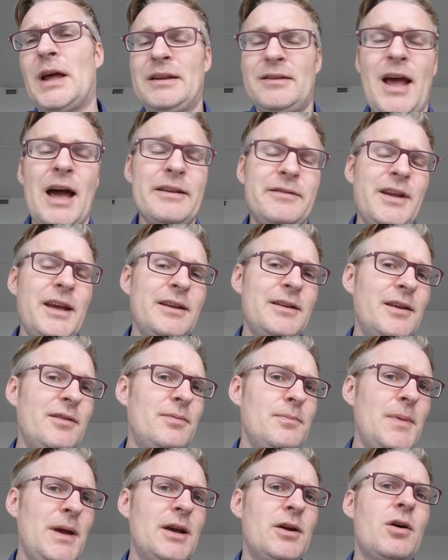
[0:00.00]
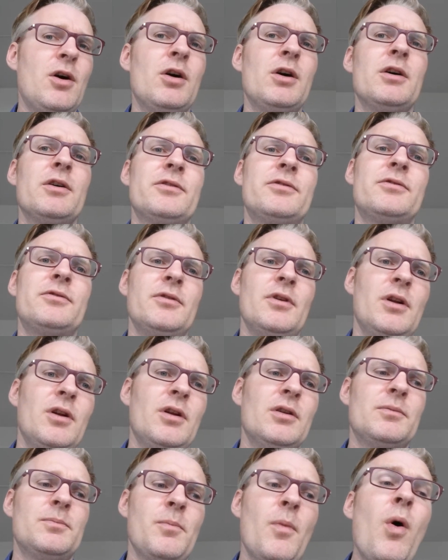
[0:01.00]
I think this may cause a
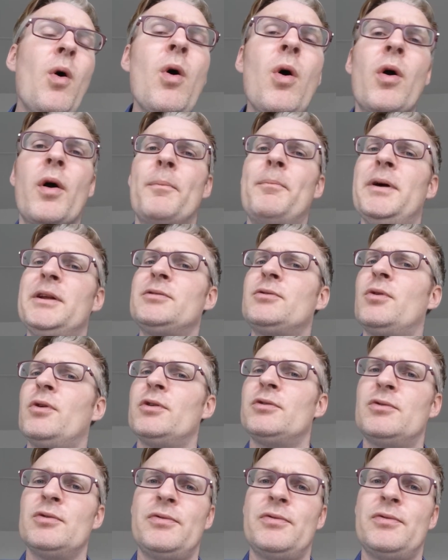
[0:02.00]
lot more Bitcoin